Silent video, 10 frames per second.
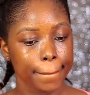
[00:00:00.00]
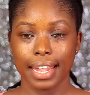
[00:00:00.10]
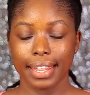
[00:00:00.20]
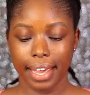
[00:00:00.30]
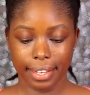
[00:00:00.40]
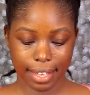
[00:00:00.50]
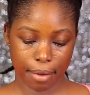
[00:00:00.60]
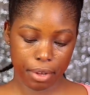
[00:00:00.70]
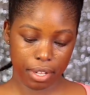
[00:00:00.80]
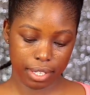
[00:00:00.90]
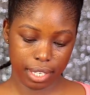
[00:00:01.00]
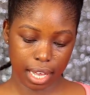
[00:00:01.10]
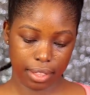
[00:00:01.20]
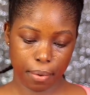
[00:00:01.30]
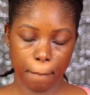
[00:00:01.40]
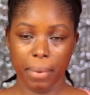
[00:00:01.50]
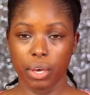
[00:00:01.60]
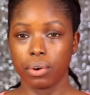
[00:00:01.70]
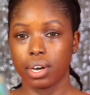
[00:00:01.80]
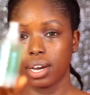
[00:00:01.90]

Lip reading: Next, I'm going to take the Milk